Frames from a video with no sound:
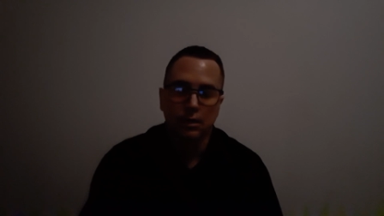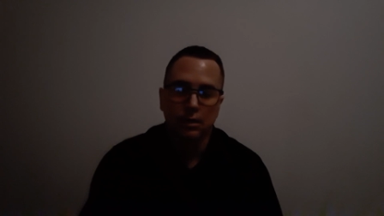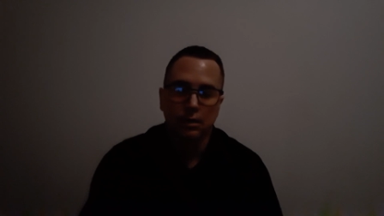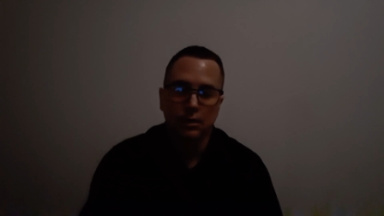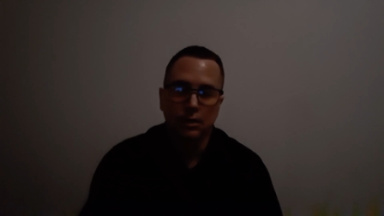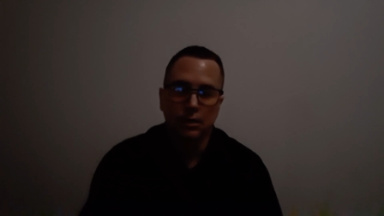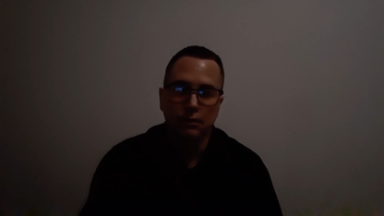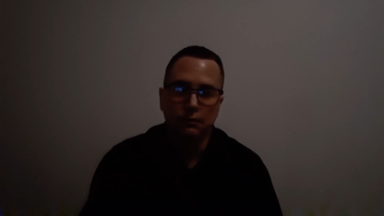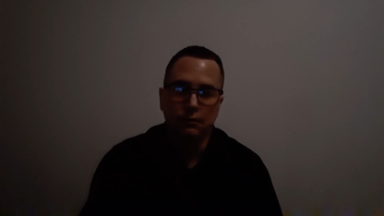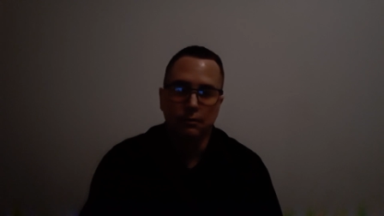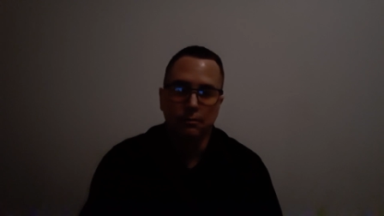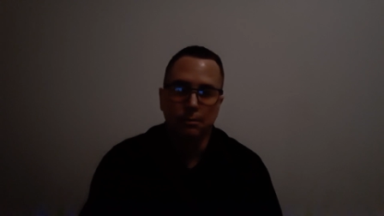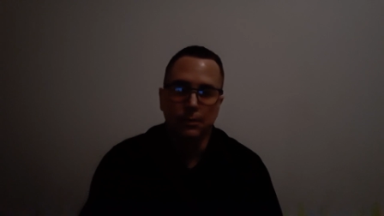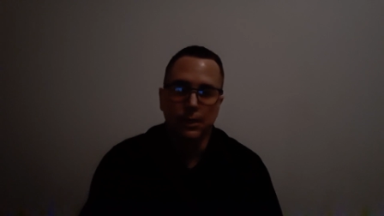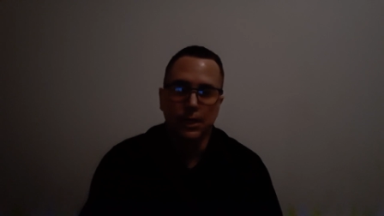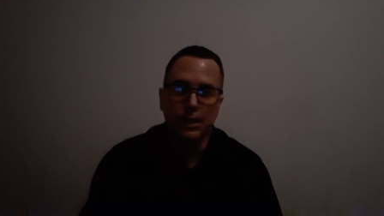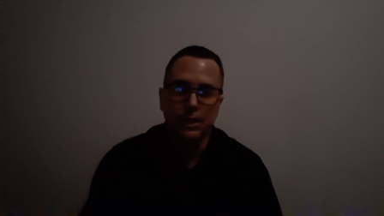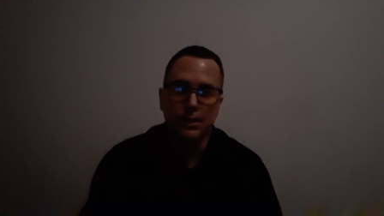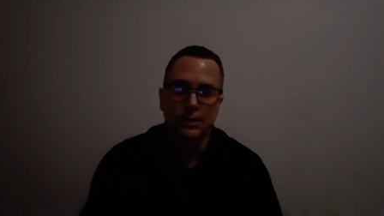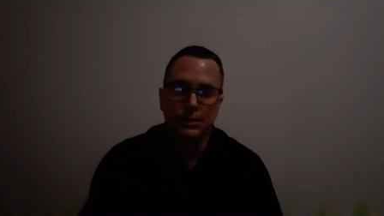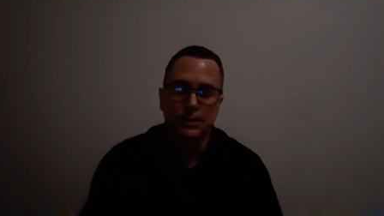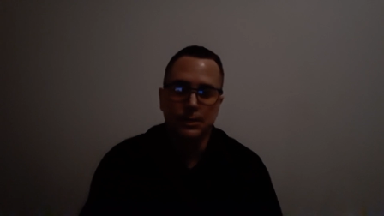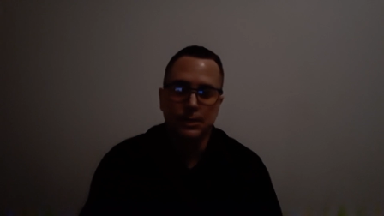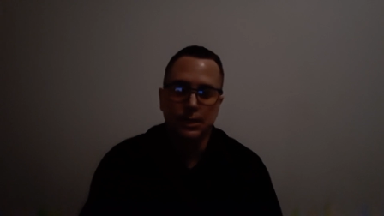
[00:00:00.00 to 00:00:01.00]
different
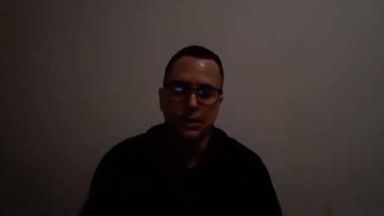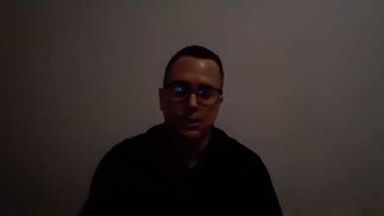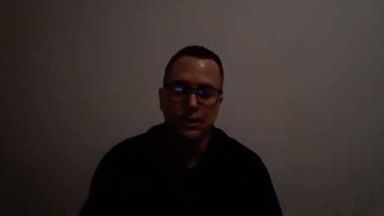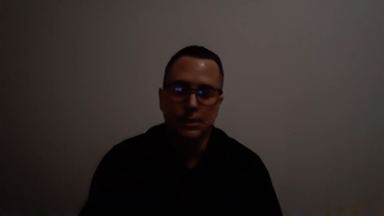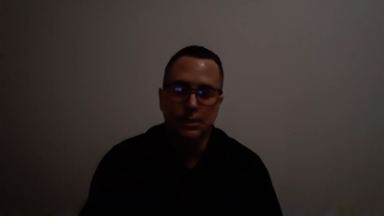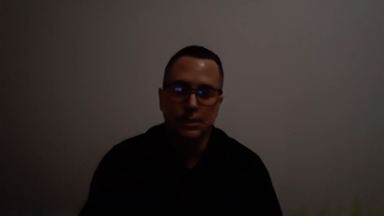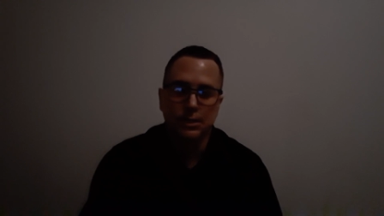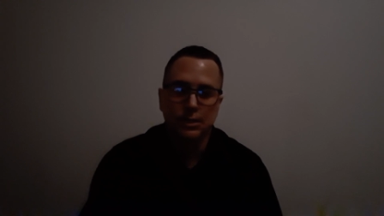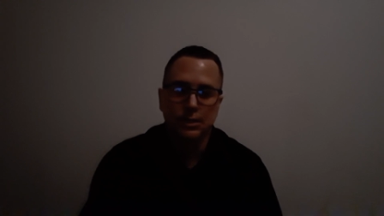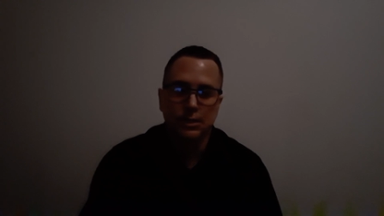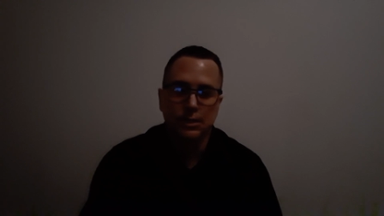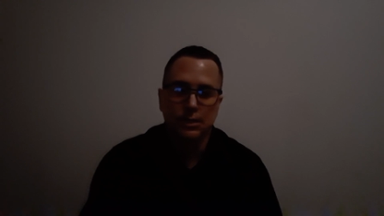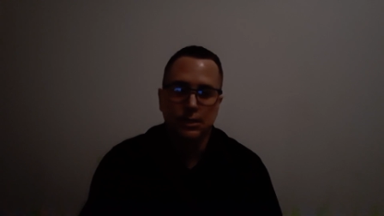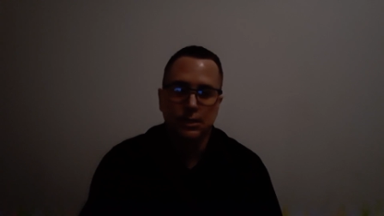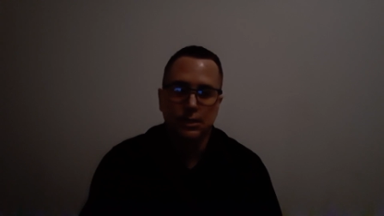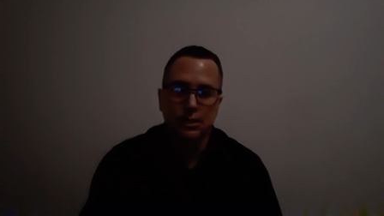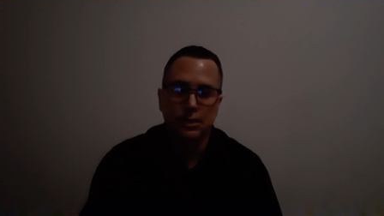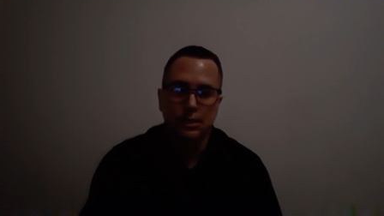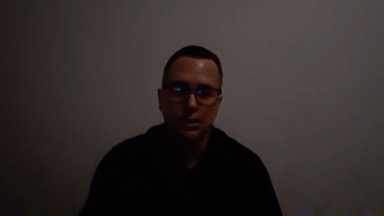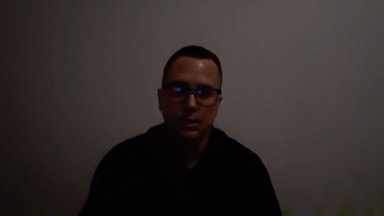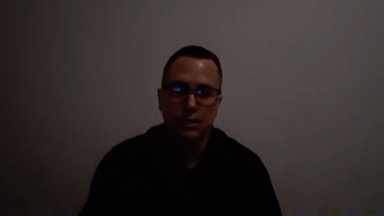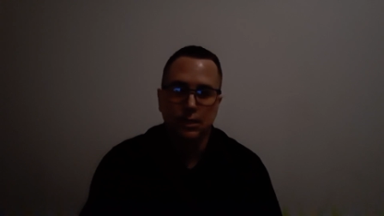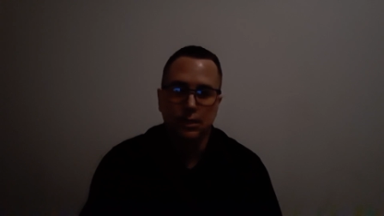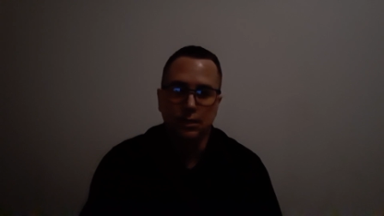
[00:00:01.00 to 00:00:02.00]
mindsets,
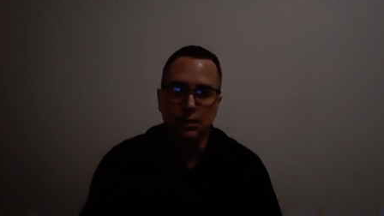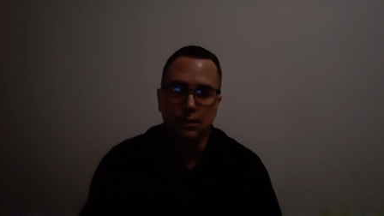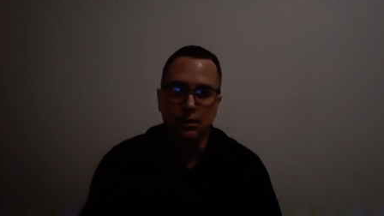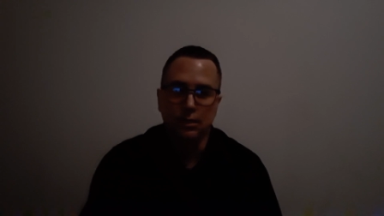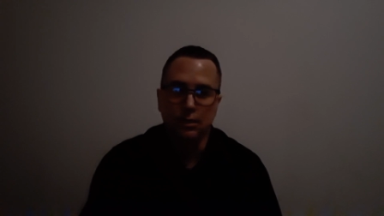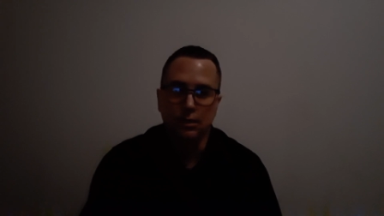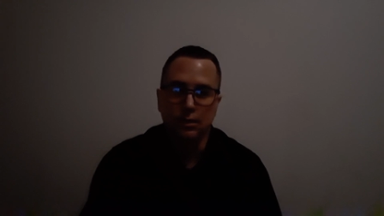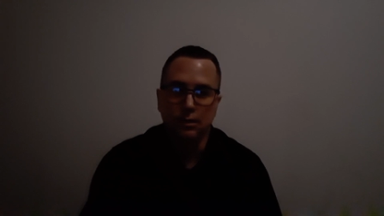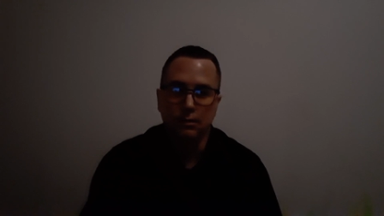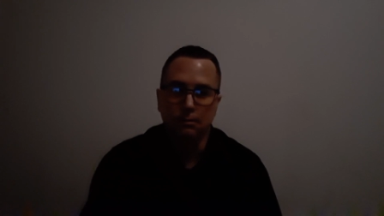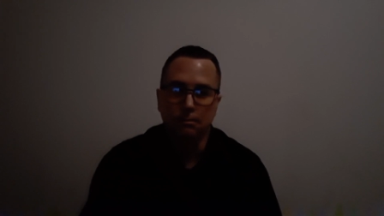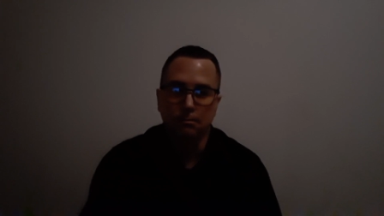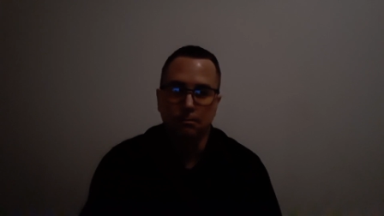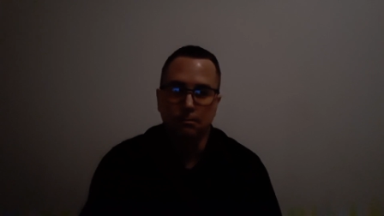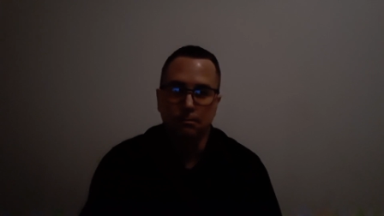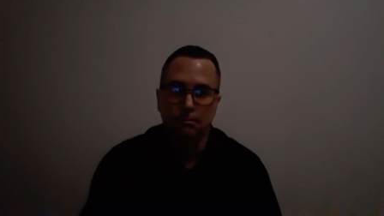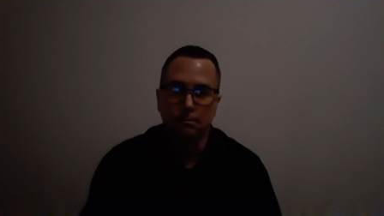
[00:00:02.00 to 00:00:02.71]
um,